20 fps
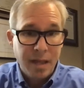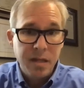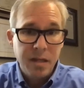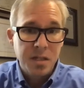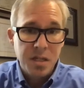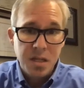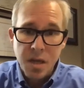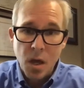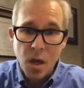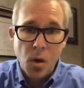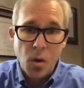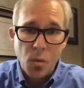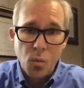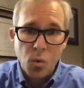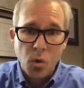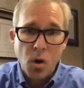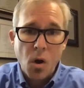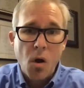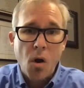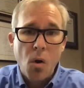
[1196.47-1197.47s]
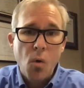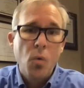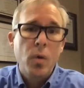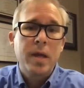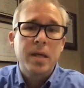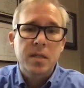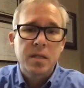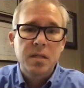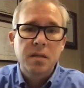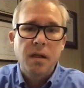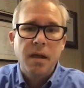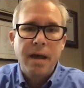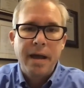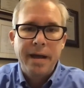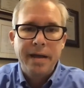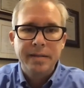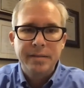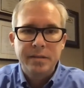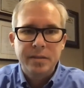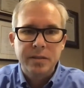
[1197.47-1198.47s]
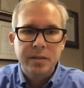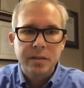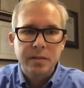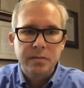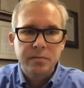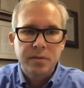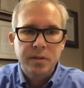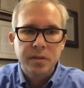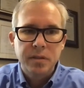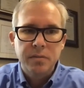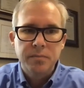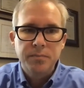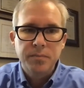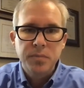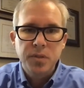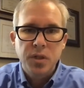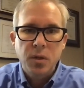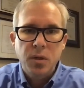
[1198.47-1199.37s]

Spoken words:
let us know. We're always glad to